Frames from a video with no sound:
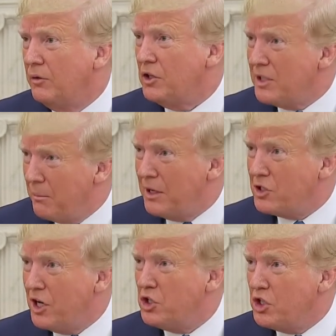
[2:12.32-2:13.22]
Does that make
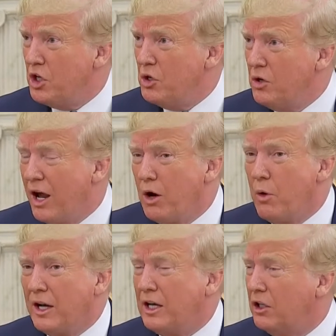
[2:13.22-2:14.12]
sense to you? I don't
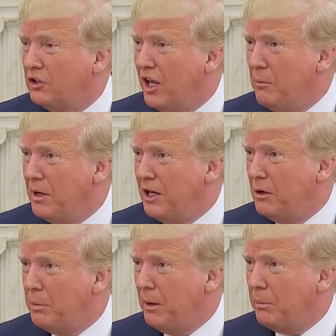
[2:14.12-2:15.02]
want to kill ten
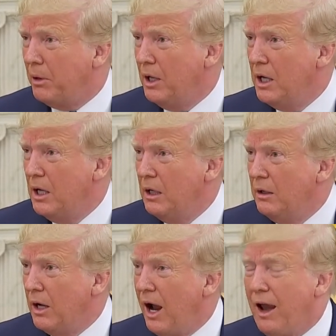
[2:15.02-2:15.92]
million people.
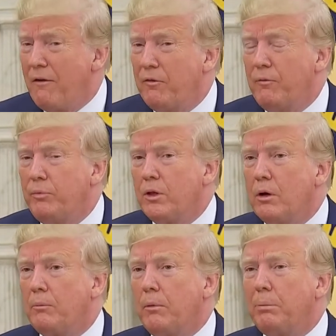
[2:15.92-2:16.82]
I have
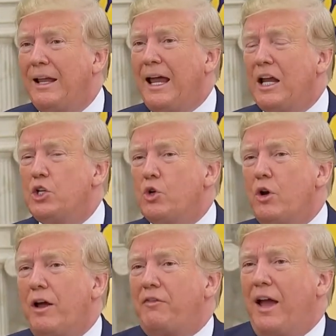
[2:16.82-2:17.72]
plans
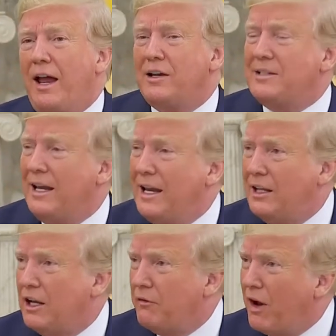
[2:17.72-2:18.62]
on
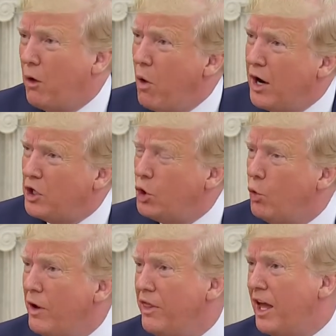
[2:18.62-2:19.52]
Afghanistan that if I wanted to
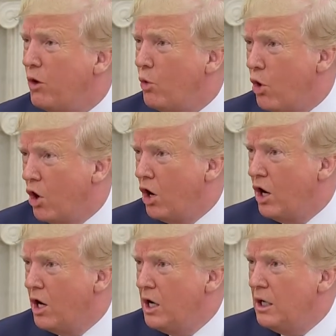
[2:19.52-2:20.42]
win that war,
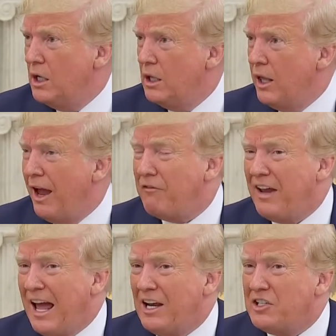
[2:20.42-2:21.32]

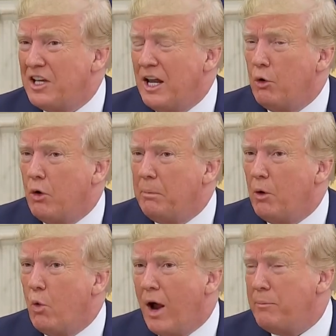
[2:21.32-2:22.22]
Afghanistan would be
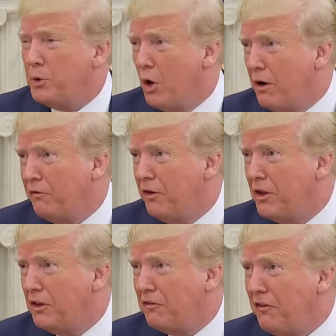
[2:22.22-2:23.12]
wiped
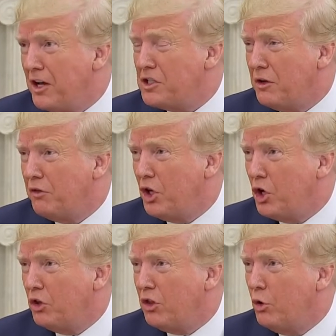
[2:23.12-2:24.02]
off the face of the
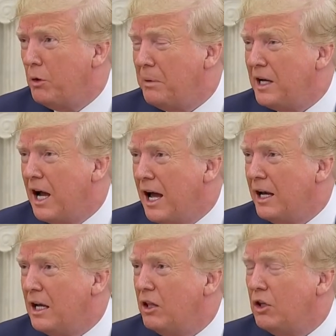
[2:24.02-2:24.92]
earth. It would be
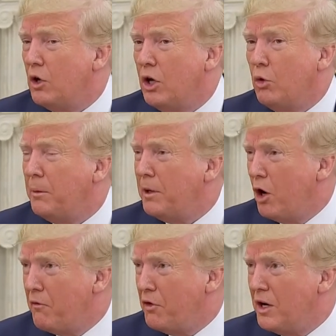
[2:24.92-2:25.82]
gone. It would be
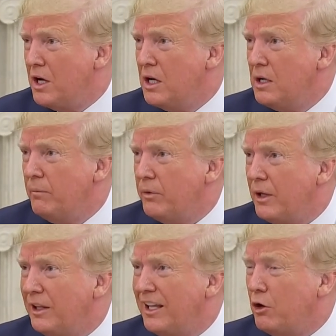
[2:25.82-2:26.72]
over in
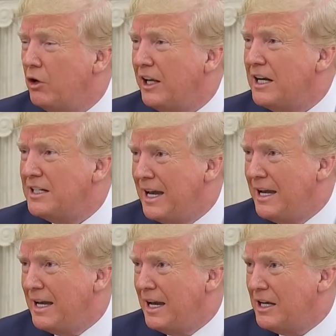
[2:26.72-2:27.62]
literally in
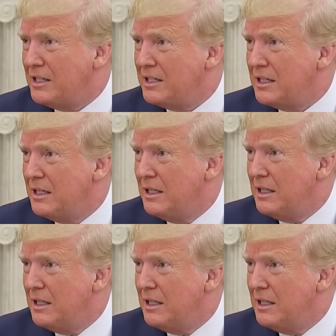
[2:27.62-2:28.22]
ten days.